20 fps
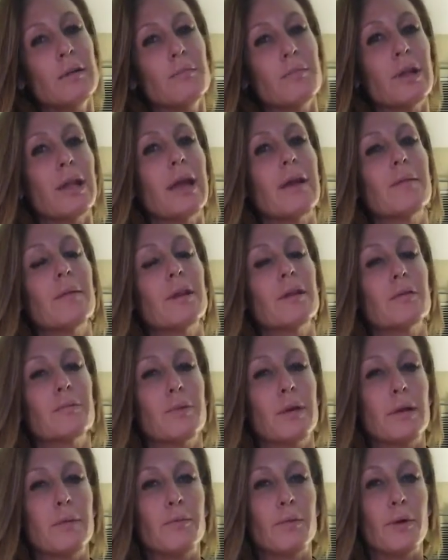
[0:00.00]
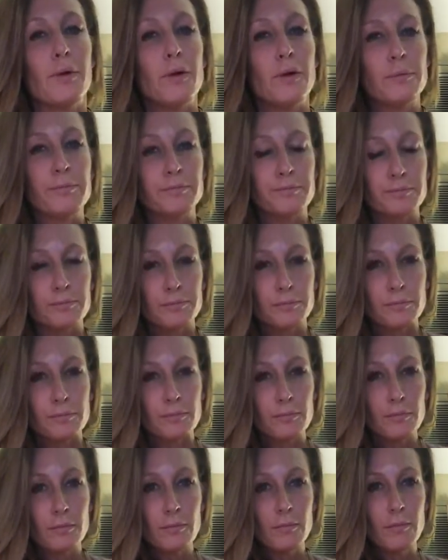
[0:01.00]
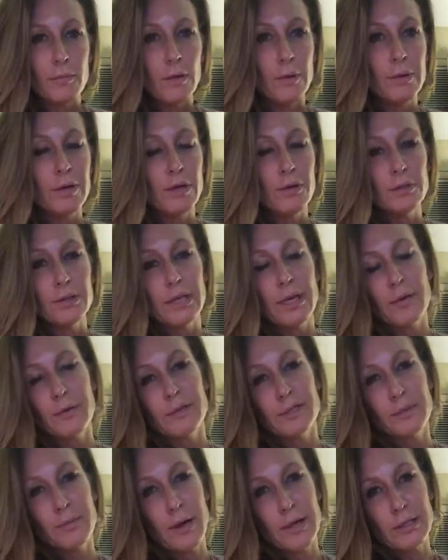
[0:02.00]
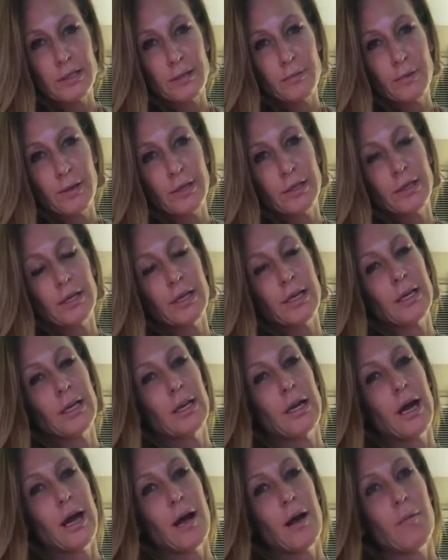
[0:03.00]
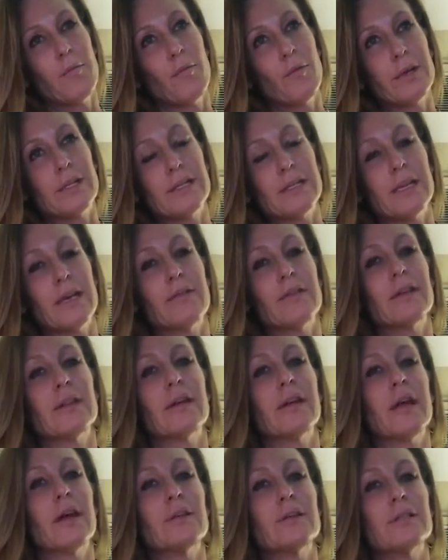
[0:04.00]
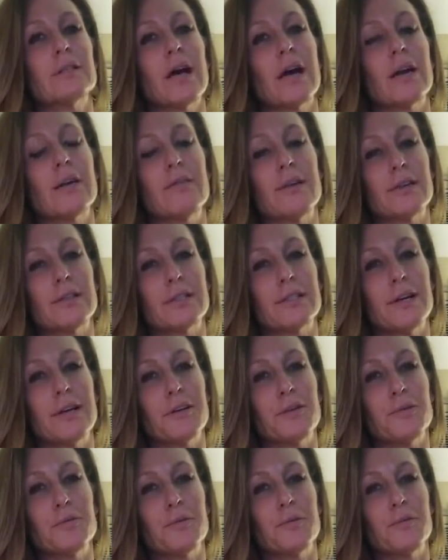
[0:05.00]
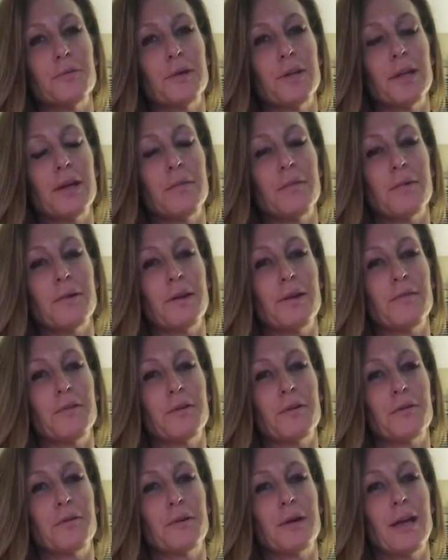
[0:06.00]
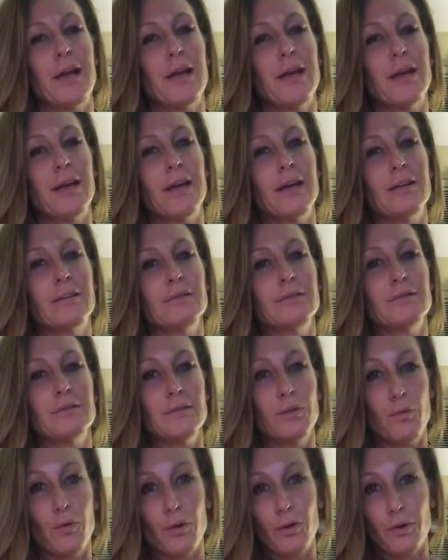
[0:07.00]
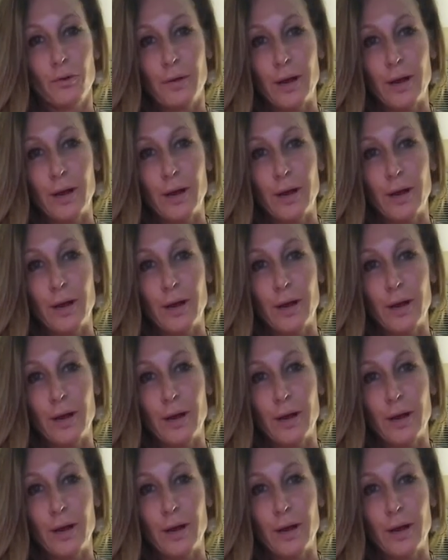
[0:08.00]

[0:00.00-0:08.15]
blame other people. We don't take responsibility. We see everything outside of ourselves when really we're even creating the world